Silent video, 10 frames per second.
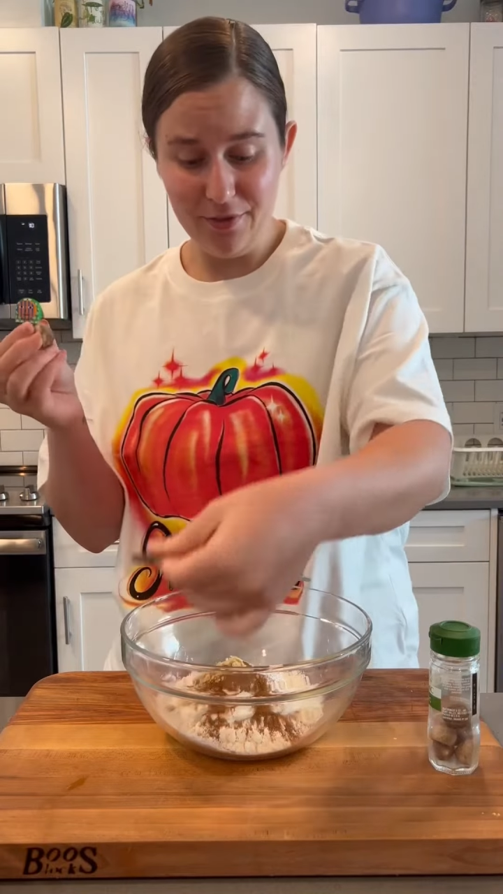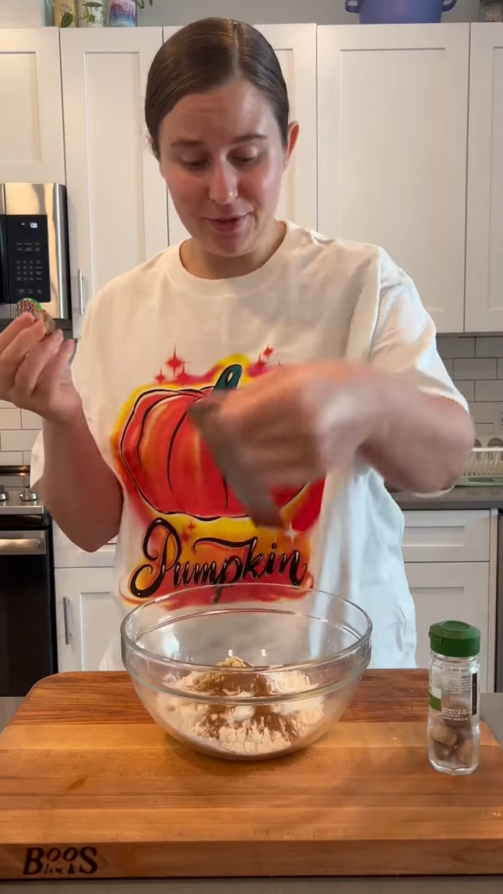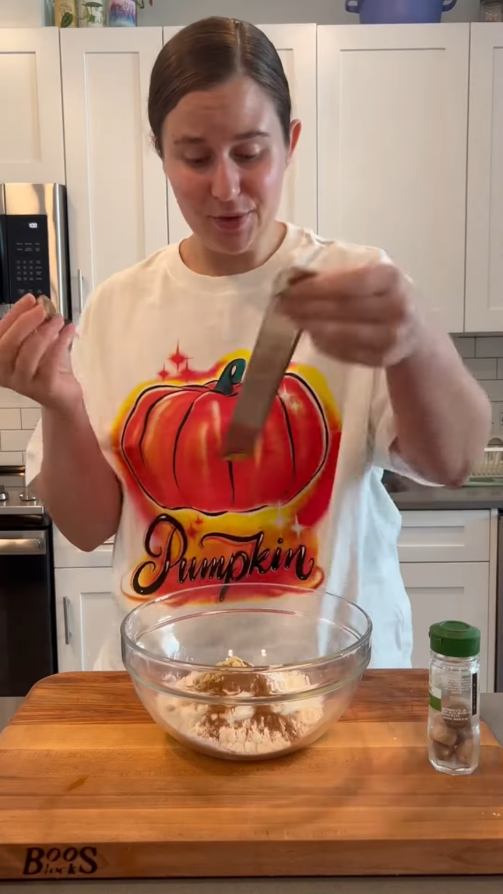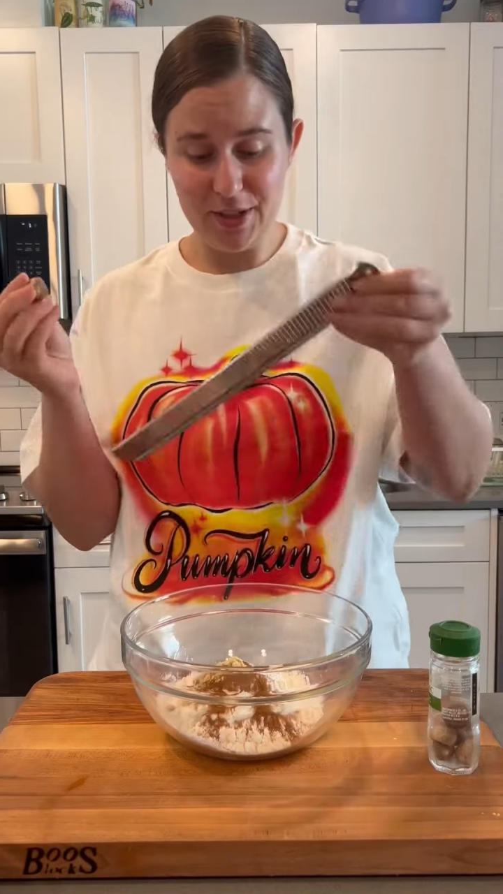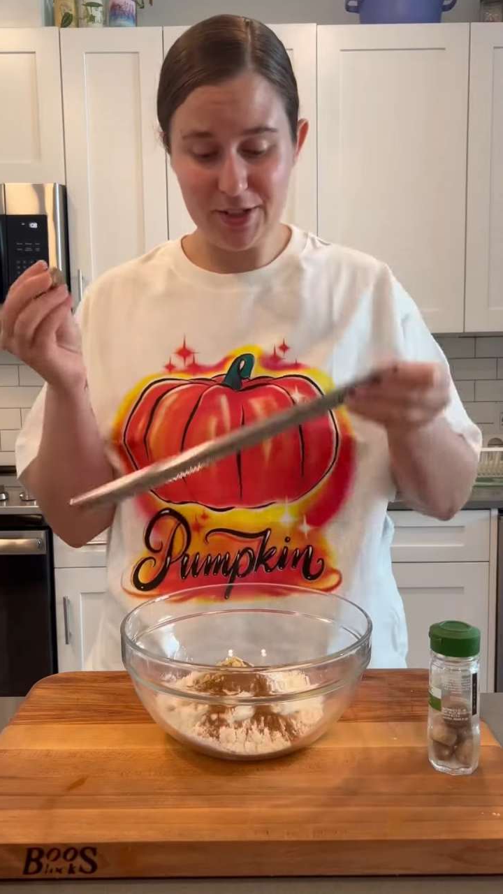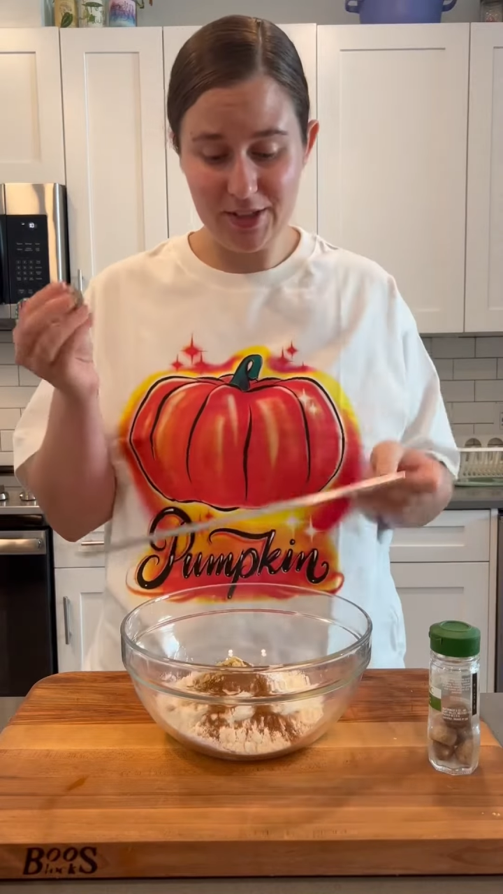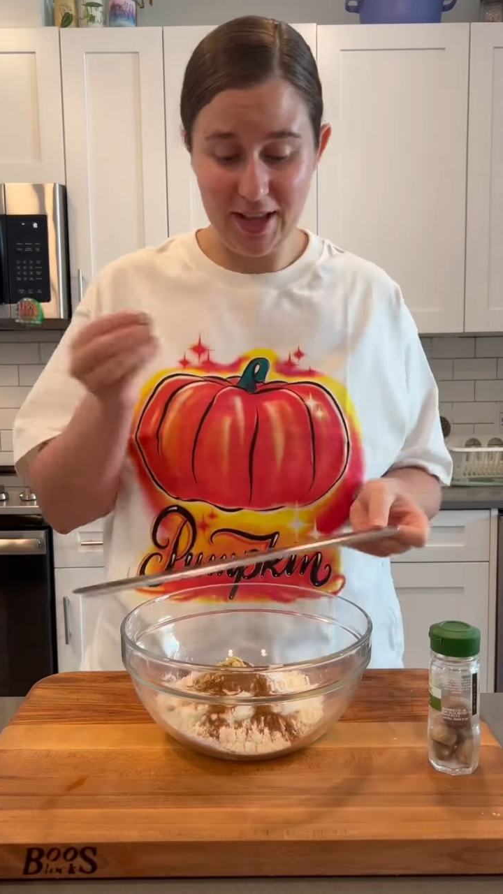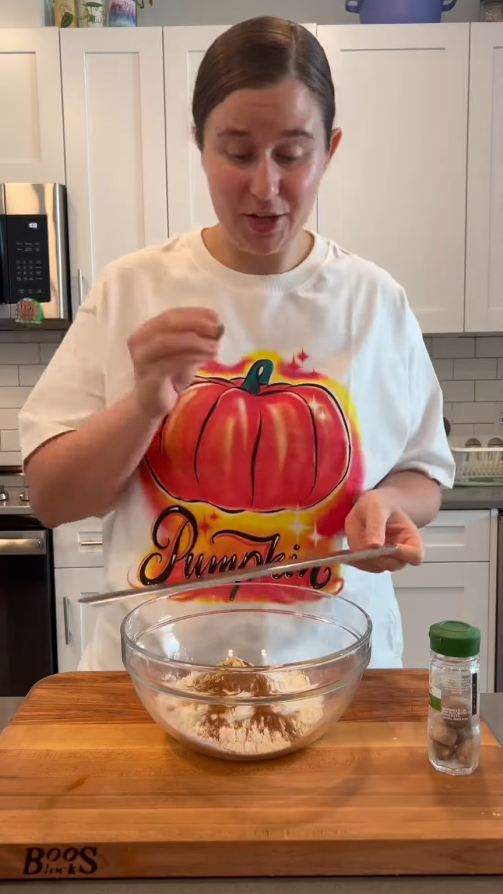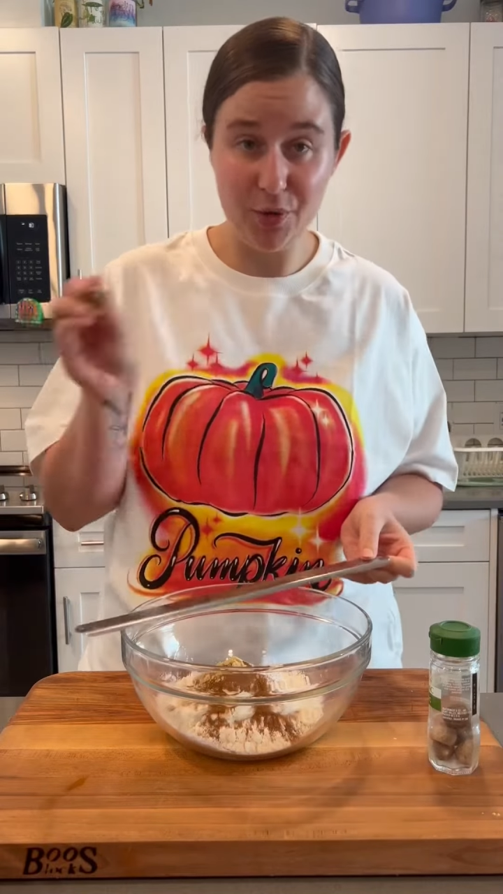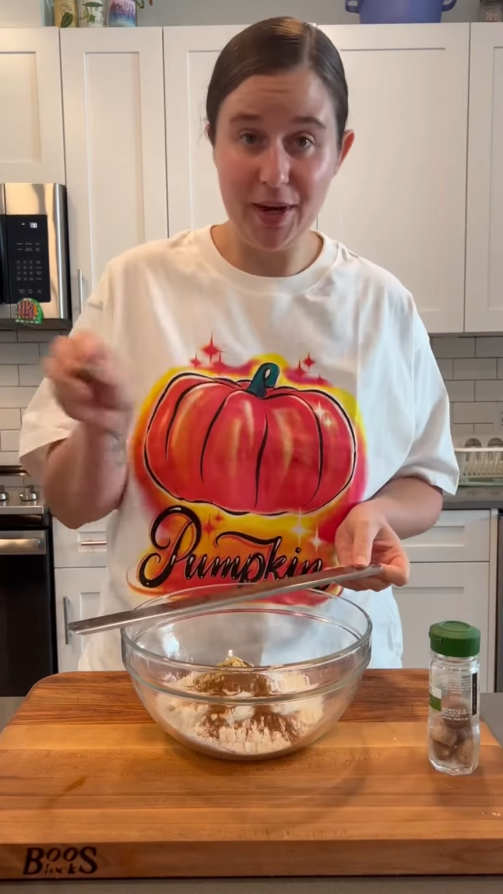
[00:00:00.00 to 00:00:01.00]
so I just kind
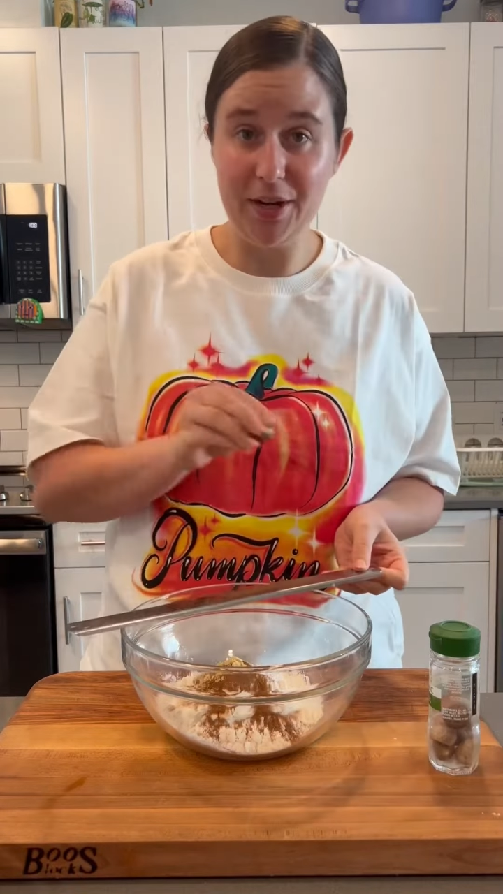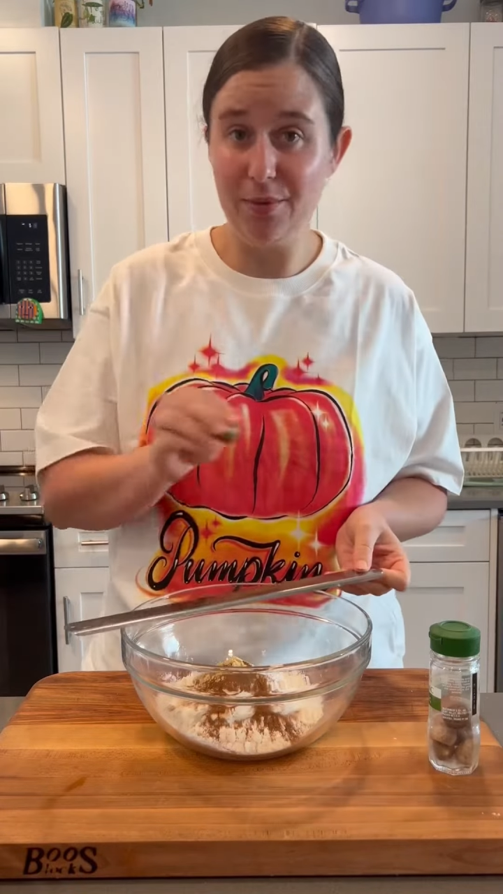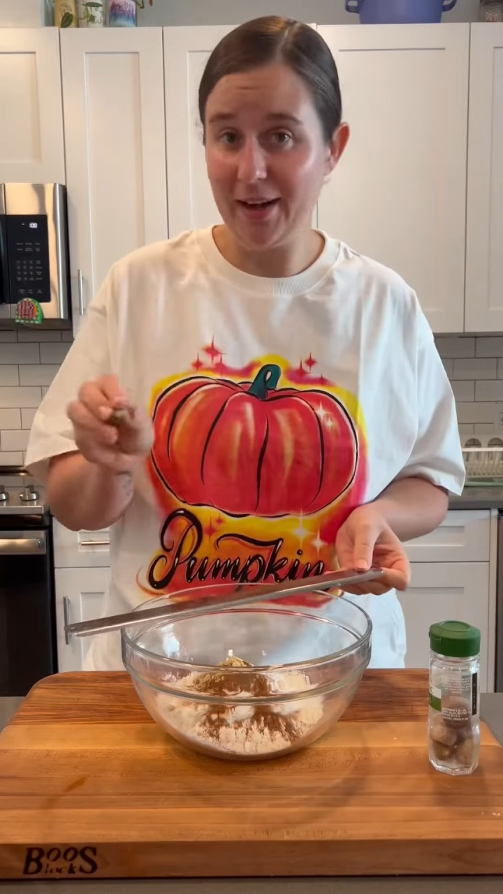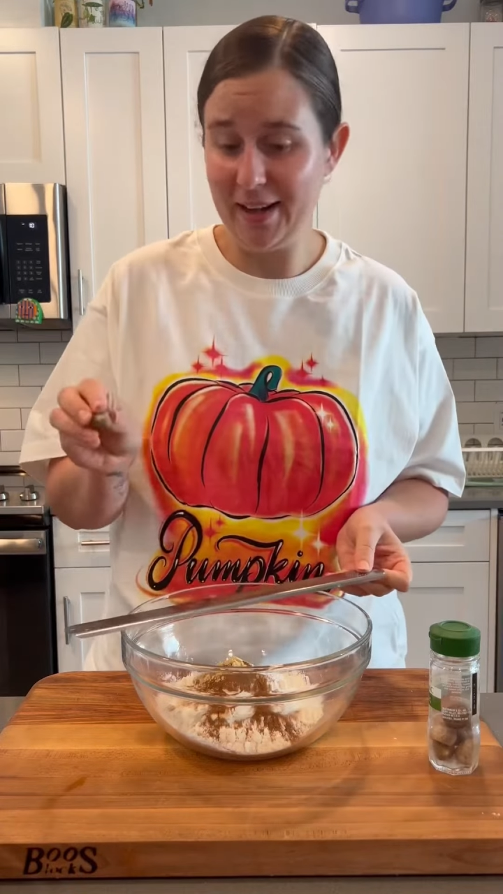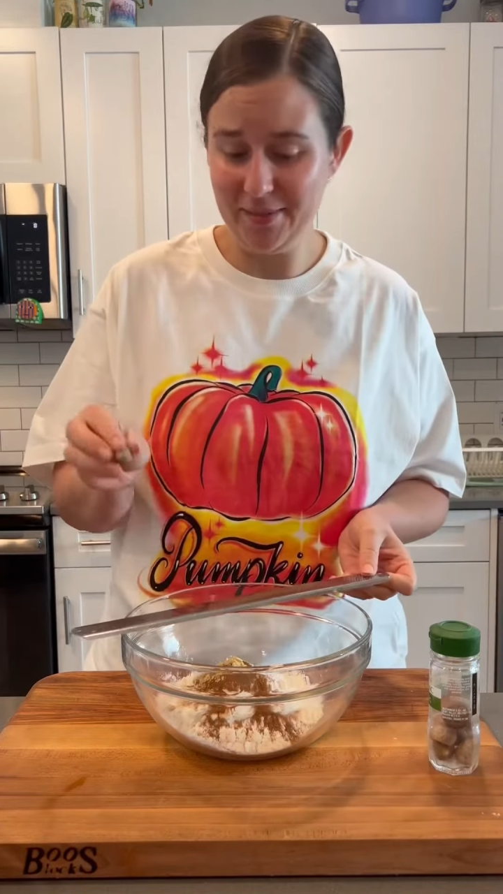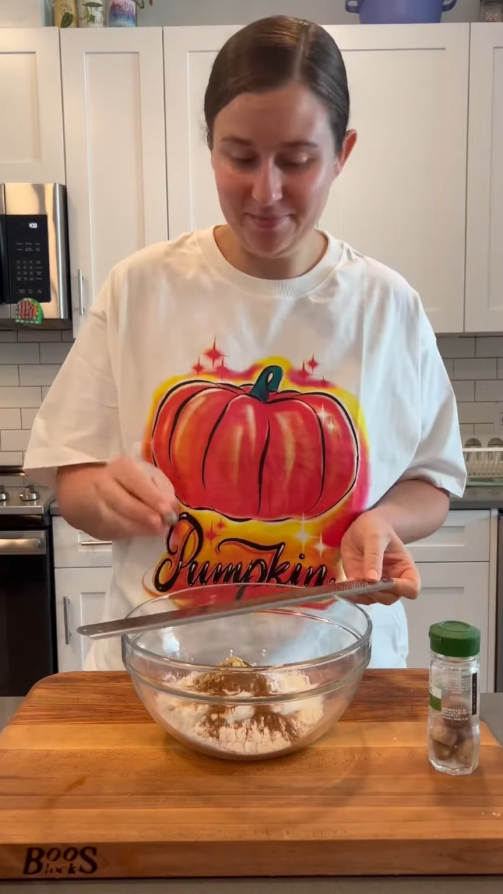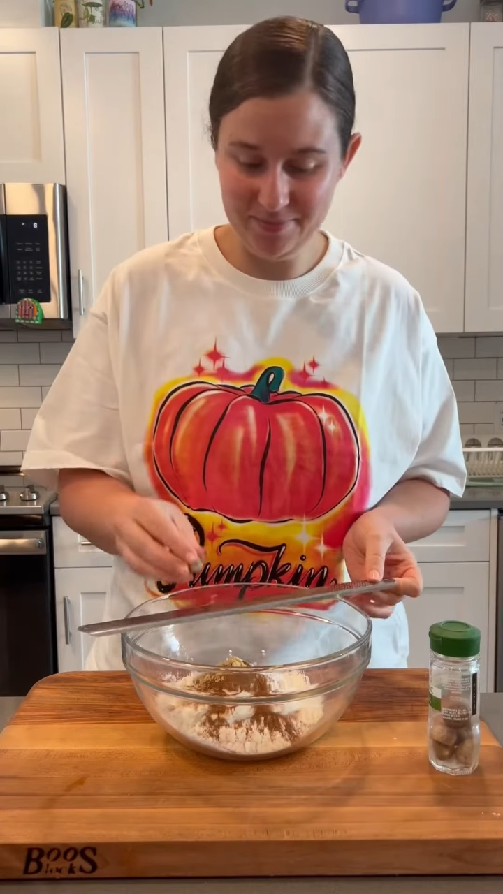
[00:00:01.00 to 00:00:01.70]
of grate it right in.